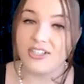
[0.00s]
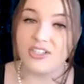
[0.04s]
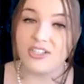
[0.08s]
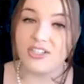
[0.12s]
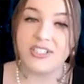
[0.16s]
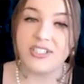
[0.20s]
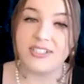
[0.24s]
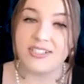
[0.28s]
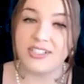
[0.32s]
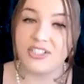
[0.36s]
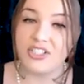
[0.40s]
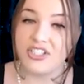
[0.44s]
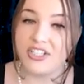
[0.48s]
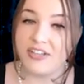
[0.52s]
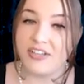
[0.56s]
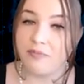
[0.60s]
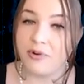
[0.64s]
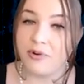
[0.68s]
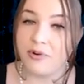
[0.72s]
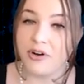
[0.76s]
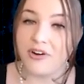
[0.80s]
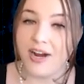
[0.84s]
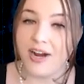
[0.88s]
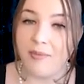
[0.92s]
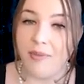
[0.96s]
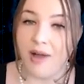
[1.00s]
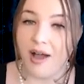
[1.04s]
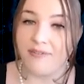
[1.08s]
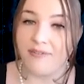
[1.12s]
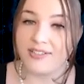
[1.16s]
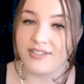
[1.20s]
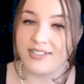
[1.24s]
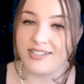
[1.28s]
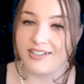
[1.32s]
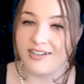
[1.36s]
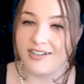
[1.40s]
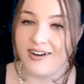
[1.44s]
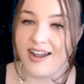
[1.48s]
She's the Chief Program
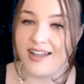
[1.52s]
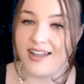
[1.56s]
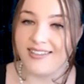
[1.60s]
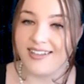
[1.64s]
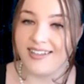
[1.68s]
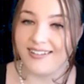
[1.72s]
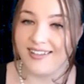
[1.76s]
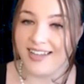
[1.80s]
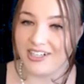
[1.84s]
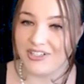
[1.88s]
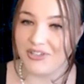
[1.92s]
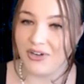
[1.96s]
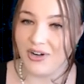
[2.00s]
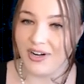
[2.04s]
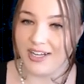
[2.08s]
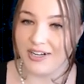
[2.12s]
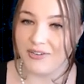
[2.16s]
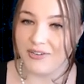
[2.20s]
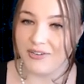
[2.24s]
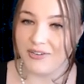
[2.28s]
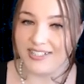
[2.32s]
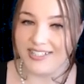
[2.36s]
Officer at the Electronic